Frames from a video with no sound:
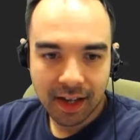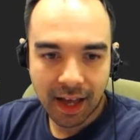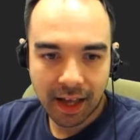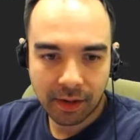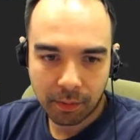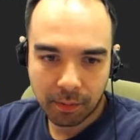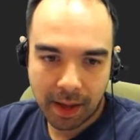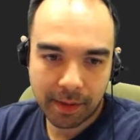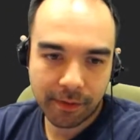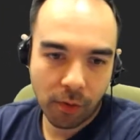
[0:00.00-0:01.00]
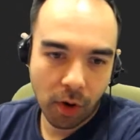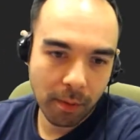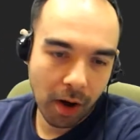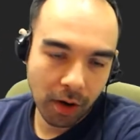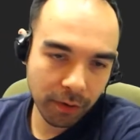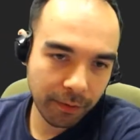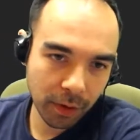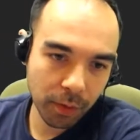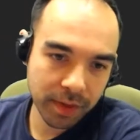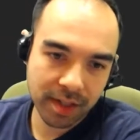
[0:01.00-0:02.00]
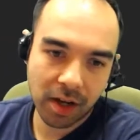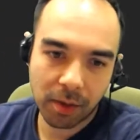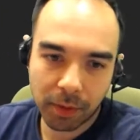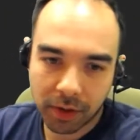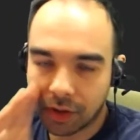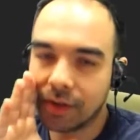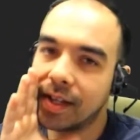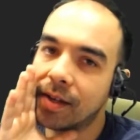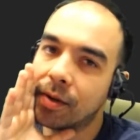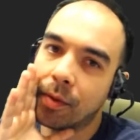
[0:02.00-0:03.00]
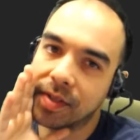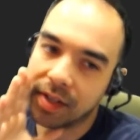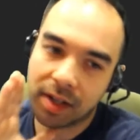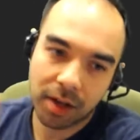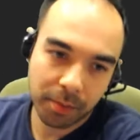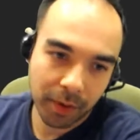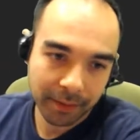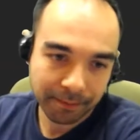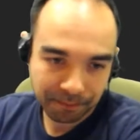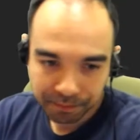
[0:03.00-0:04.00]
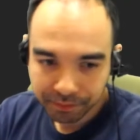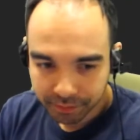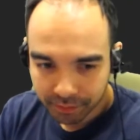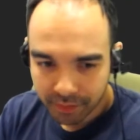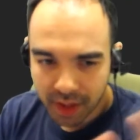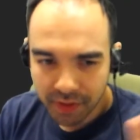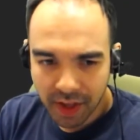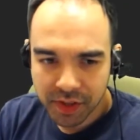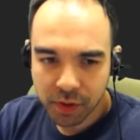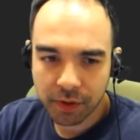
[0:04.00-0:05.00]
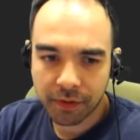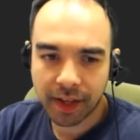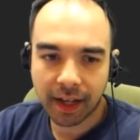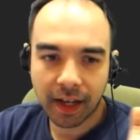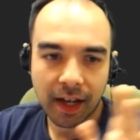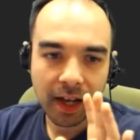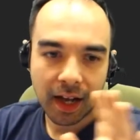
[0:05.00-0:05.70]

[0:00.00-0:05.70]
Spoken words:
And maybe form autofill was the culprit. Turns out it wasn't the culprit. That sort of thing.